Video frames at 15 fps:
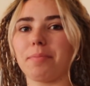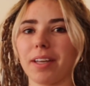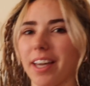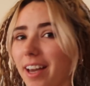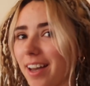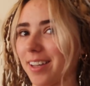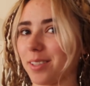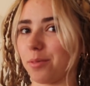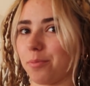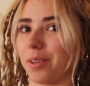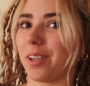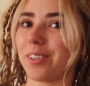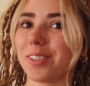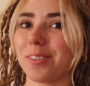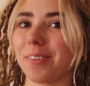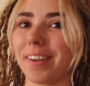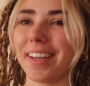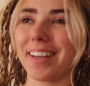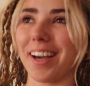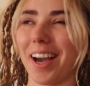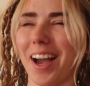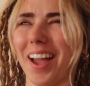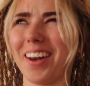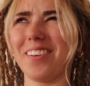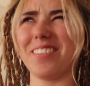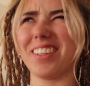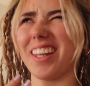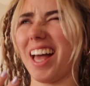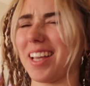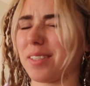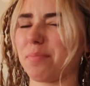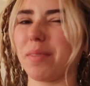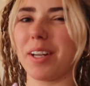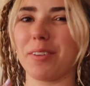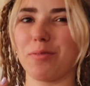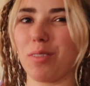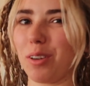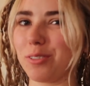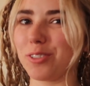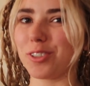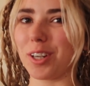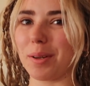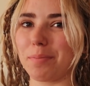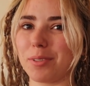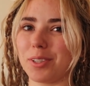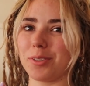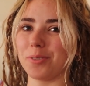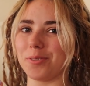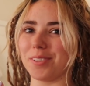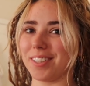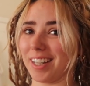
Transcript: because we are doing kind of a last minute road trip to